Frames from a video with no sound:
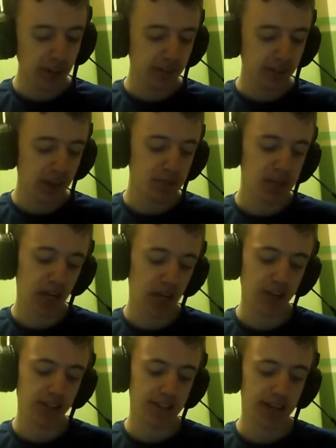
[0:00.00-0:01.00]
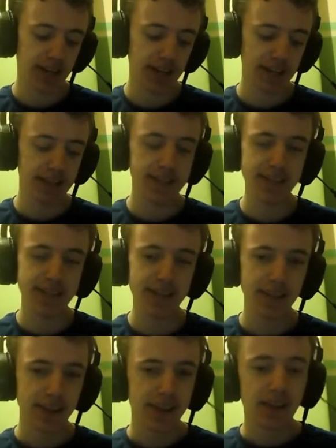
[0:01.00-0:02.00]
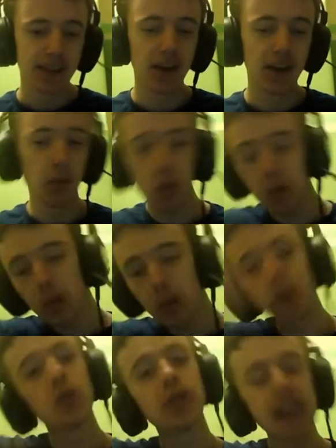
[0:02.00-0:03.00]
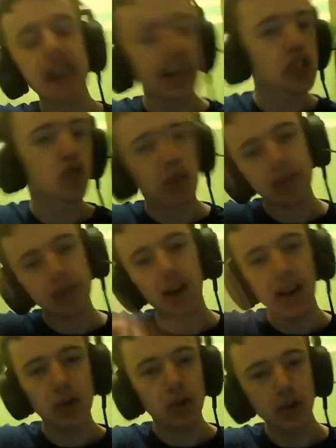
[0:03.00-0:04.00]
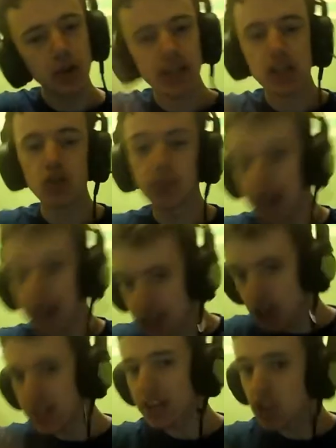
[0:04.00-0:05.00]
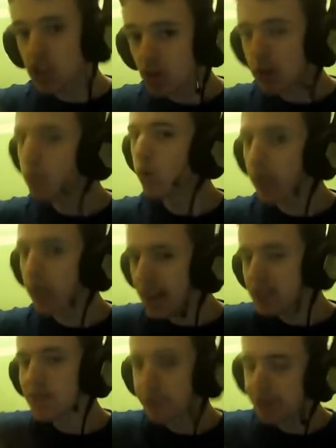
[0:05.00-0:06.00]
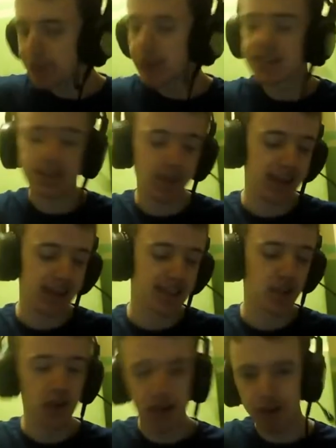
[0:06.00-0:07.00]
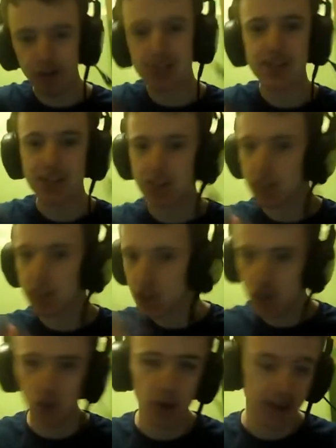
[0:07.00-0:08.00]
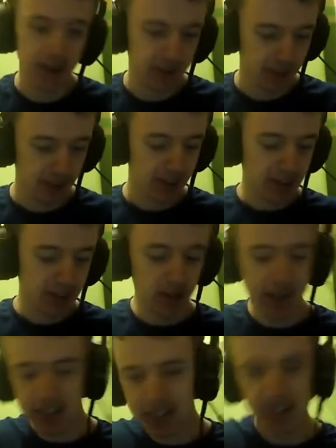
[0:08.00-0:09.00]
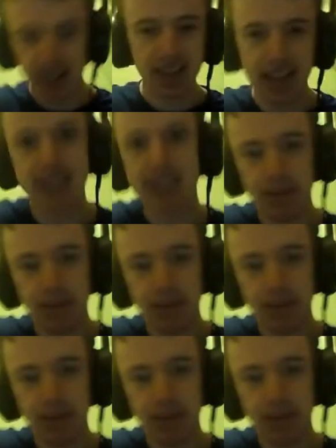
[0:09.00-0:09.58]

I'm sorry, designer kids. We'll do it next stream, all right? We'll do it next stream. Actually, next stream we'll get some friend space on our friends list so you can join, or I can accept your